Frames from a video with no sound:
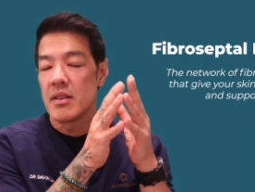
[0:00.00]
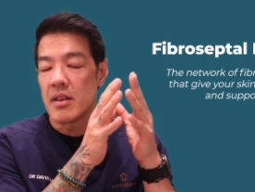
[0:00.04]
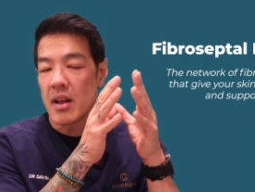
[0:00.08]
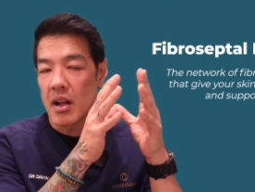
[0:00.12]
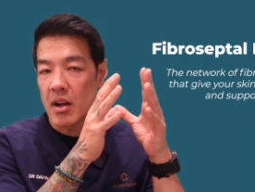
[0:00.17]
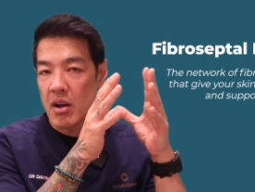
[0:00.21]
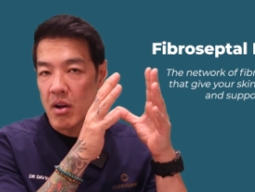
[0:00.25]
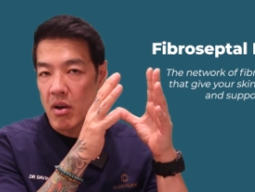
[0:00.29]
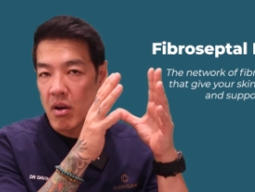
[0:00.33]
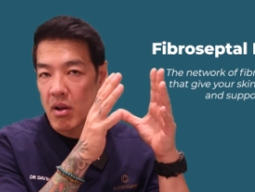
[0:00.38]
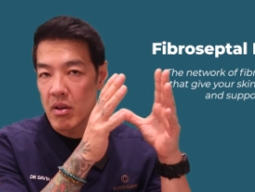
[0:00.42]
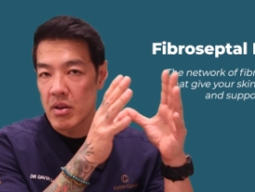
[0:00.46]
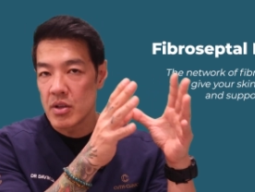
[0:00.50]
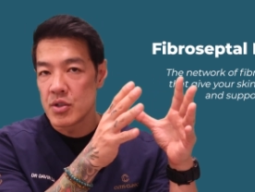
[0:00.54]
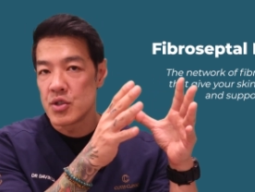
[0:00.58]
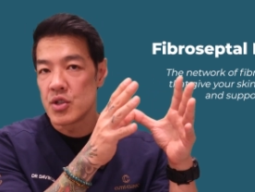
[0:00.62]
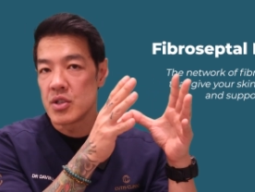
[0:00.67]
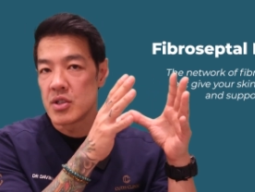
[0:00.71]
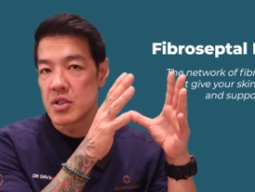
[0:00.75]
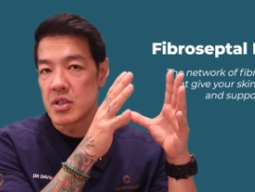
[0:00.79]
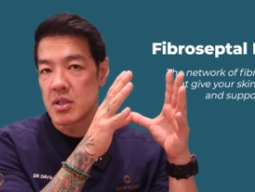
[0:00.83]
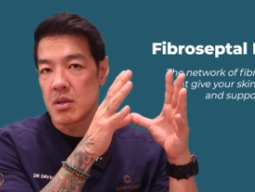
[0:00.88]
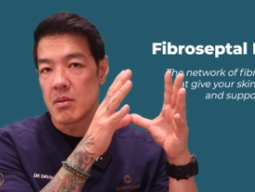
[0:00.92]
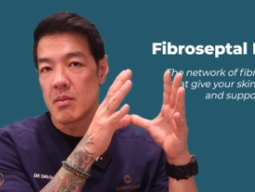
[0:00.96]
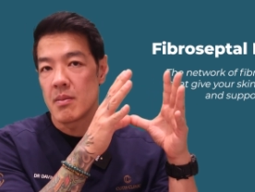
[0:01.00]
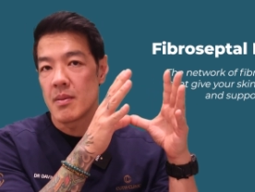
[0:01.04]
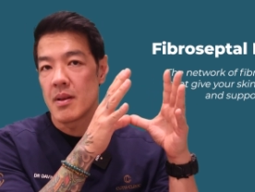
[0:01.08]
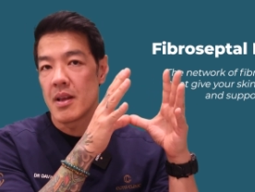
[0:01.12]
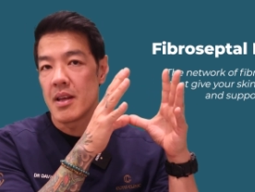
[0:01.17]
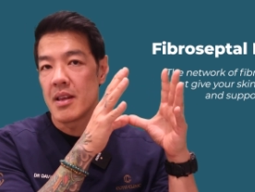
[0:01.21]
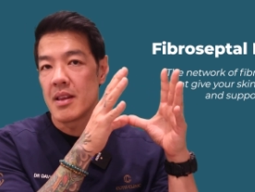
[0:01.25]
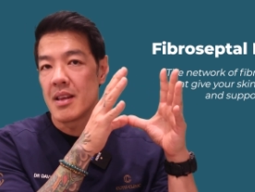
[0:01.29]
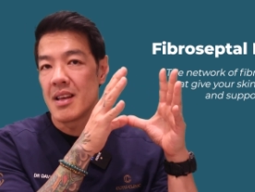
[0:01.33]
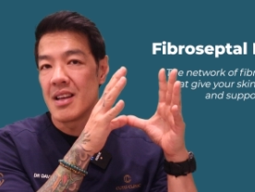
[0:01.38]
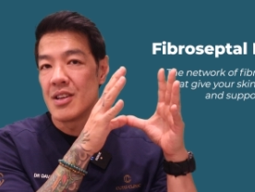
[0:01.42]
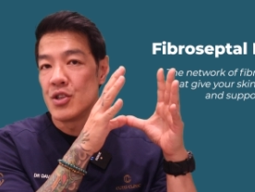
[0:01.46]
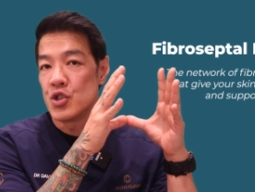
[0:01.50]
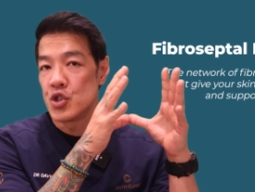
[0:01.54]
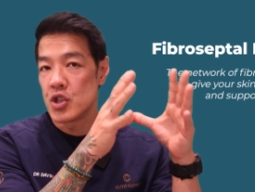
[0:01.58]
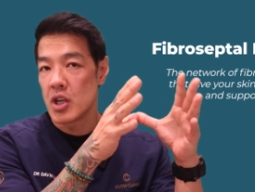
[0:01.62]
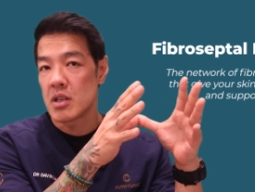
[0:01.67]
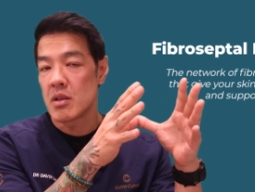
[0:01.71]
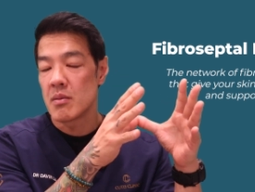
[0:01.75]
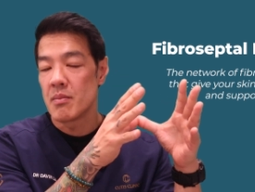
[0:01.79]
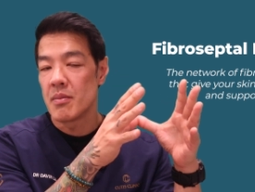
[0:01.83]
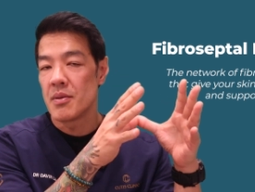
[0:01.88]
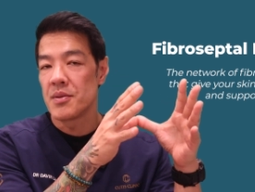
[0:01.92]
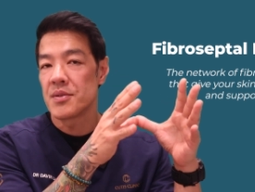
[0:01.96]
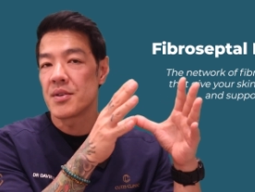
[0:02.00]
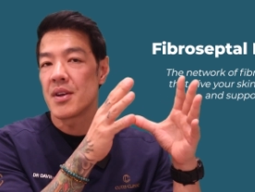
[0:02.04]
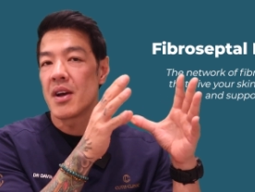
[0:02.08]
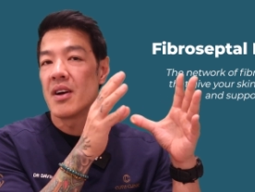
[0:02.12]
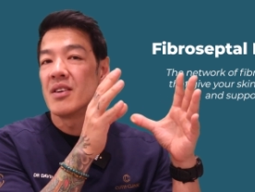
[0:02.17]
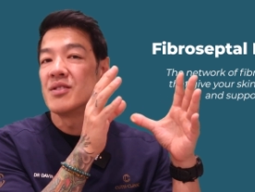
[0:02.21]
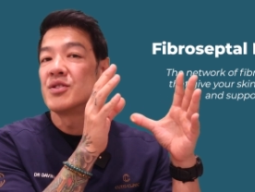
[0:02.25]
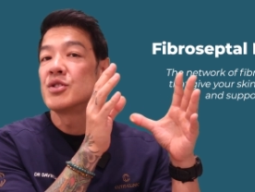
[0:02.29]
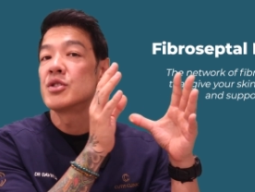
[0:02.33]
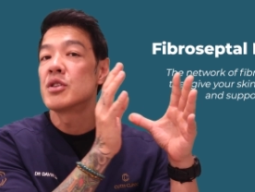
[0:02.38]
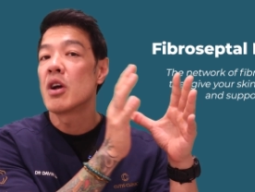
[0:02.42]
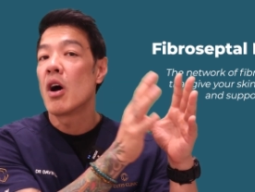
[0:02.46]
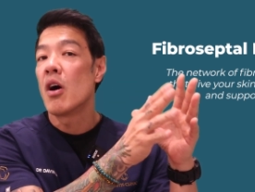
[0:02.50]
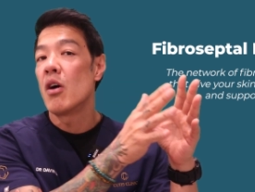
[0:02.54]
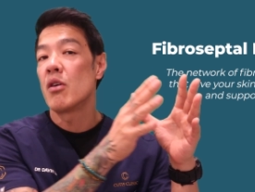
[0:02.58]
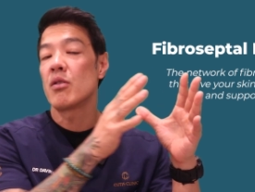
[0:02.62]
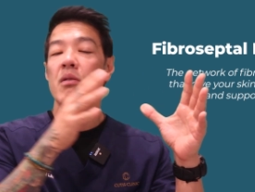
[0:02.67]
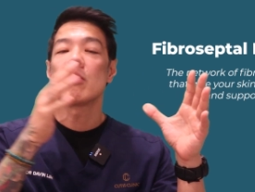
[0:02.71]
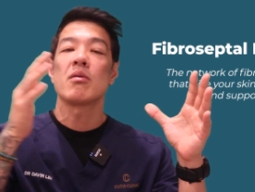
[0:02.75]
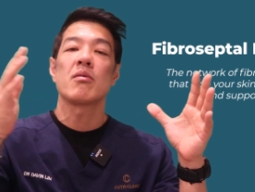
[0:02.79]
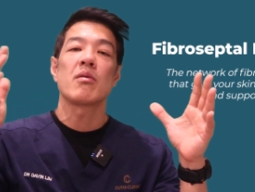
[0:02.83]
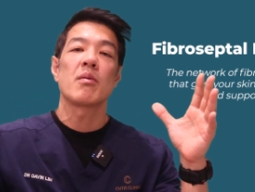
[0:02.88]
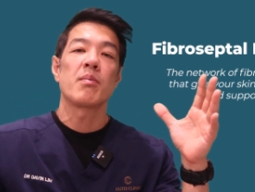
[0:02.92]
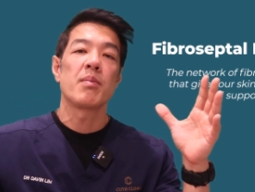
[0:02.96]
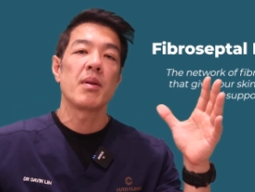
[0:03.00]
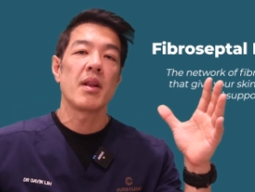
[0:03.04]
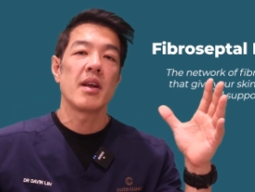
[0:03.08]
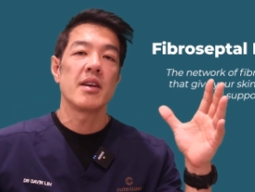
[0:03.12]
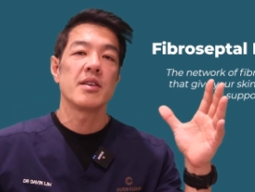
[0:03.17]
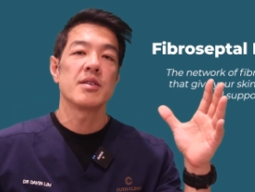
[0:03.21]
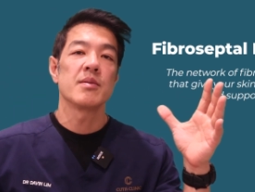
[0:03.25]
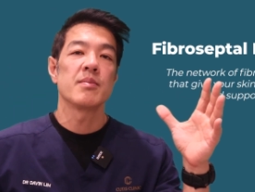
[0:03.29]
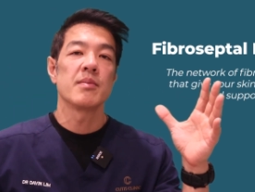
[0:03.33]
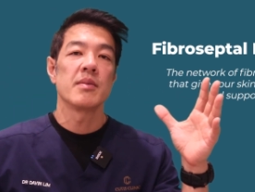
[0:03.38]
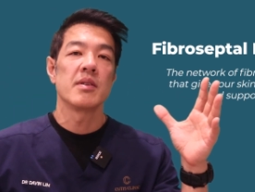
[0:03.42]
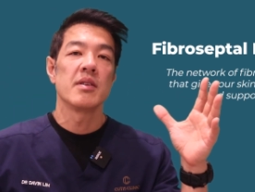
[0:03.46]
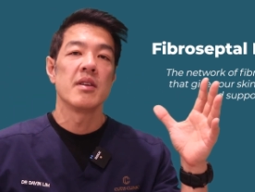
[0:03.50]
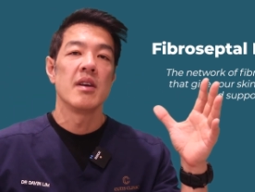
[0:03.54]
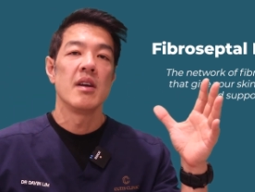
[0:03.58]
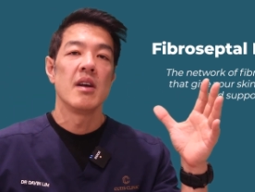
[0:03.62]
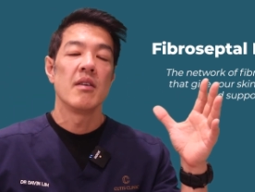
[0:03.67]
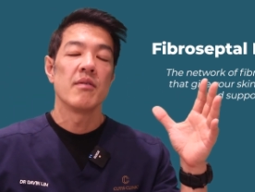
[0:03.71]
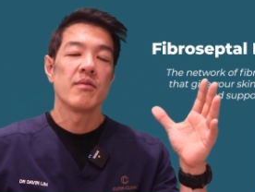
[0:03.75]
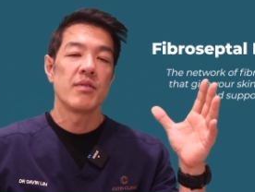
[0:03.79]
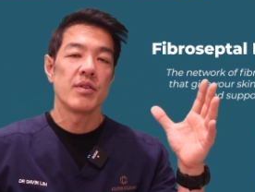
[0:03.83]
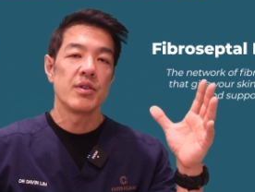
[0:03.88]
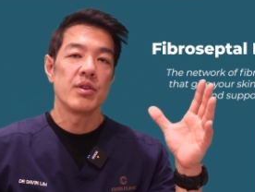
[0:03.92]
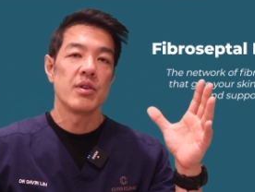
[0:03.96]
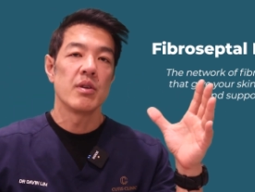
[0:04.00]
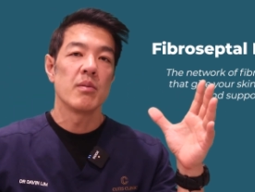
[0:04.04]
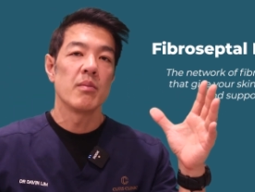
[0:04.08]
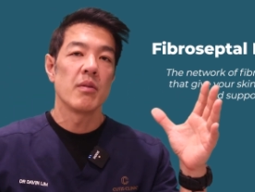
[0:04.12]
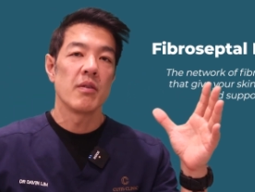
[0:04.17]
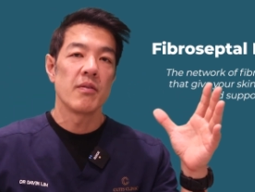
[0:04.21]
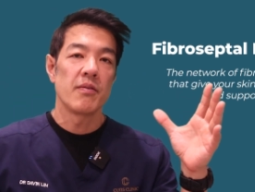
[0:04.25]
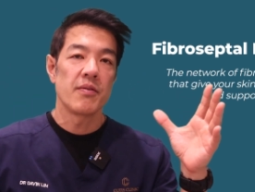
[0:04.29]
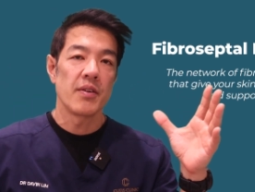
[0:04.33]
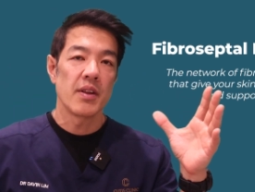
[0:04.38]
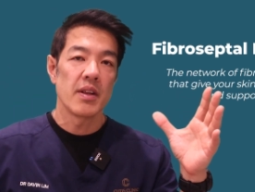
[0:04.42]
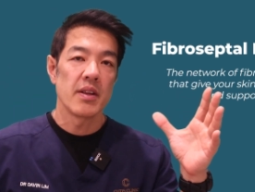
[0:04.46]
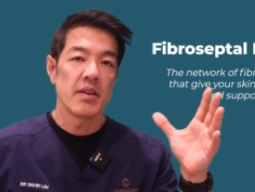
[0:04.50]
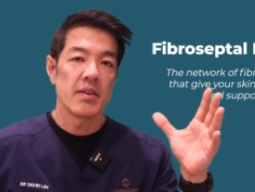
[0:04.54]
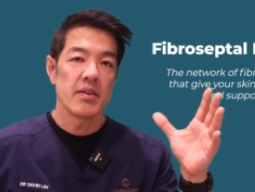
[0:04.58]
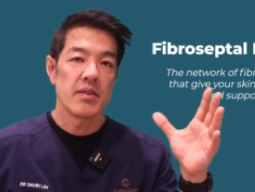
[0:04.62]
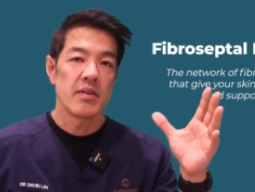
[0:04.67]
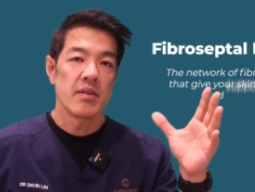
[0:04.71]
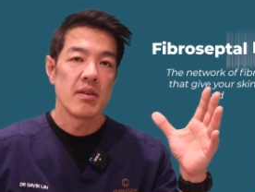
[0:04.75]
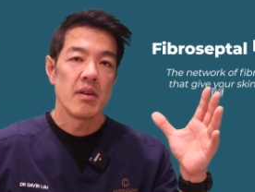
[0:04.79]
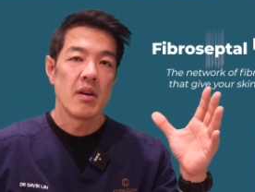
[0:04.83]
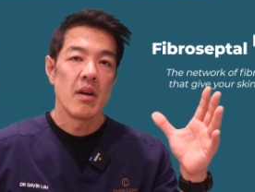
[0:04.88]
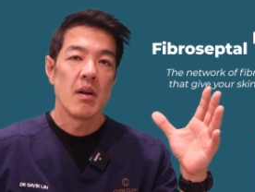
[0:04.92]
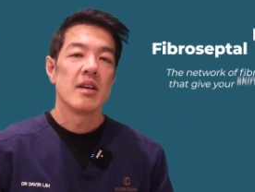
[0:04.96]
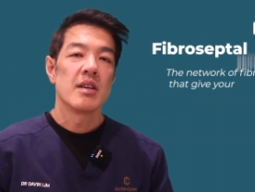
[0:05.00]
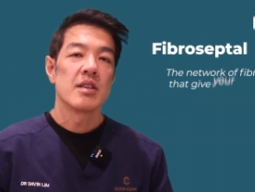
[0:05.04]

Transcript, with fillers: that collagen stimulating injectables are a total replacement for dermal fillers.